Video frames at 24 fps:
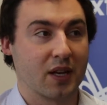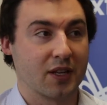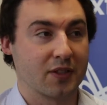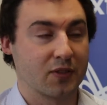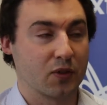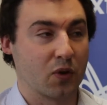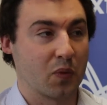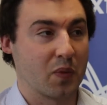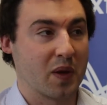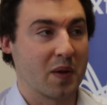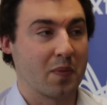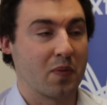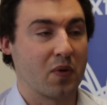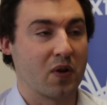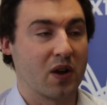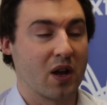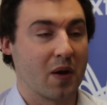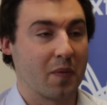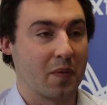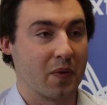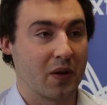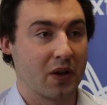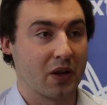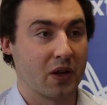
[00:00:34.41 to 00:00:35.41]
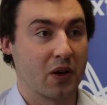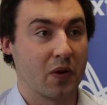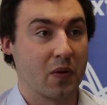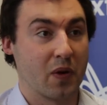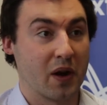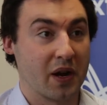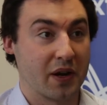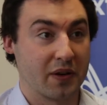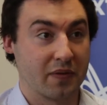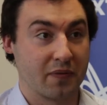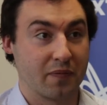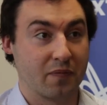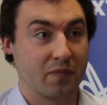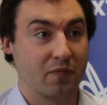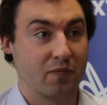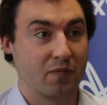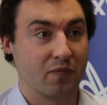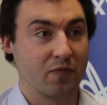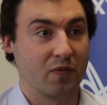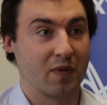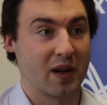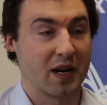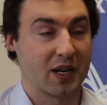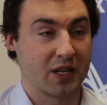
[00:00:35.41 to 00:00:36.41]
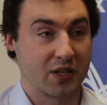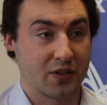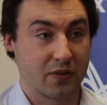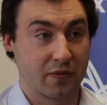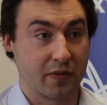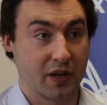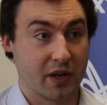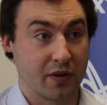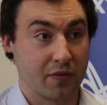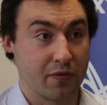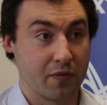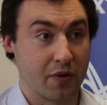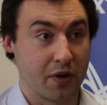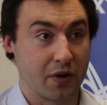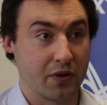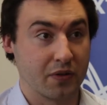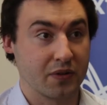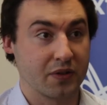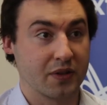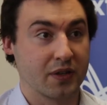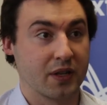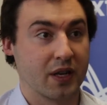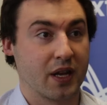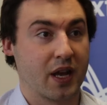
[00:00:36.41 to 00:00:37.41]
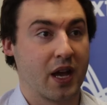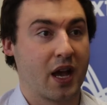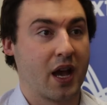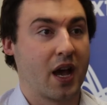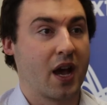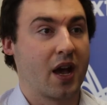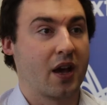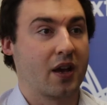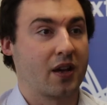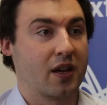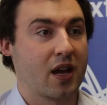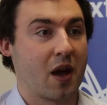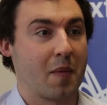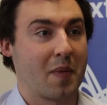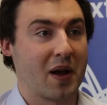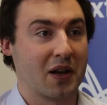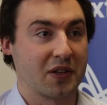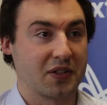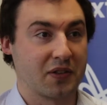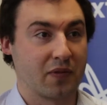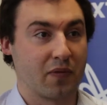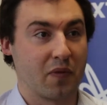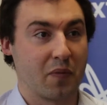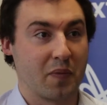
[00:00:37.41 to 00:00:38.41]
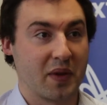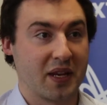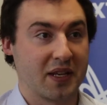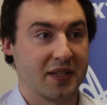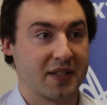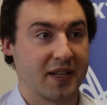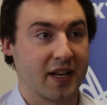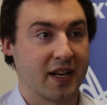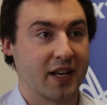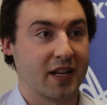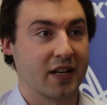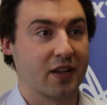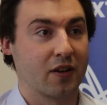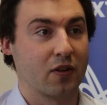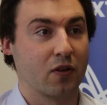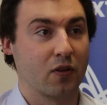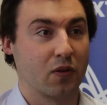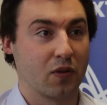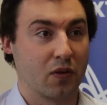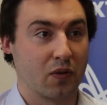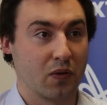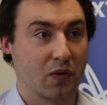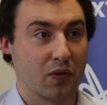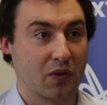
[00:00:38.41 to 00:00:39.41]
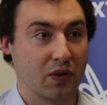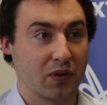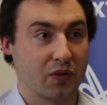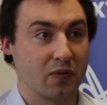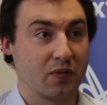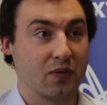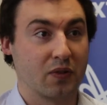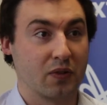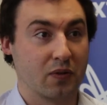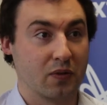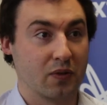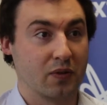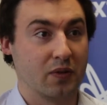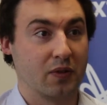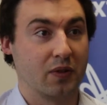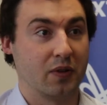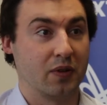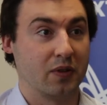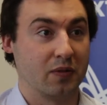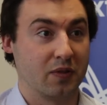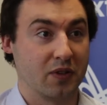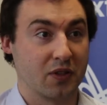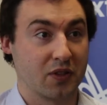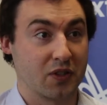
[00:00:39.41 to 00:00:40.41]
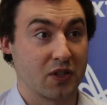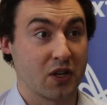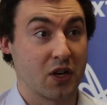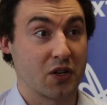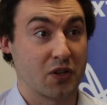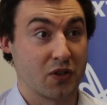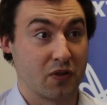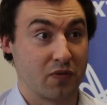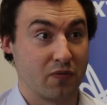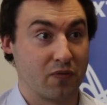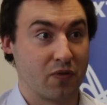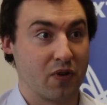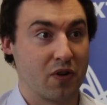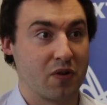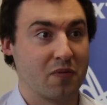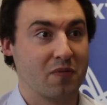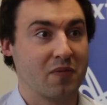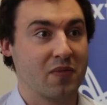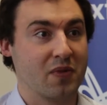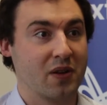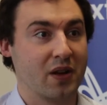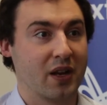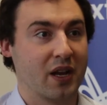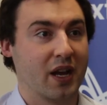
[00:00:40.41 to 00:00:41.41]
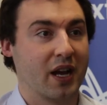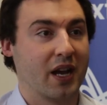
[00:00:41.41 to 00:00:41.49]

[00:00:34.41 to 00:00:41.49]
saw people come who I'd managed to recruit come out of a meeting or the discussion room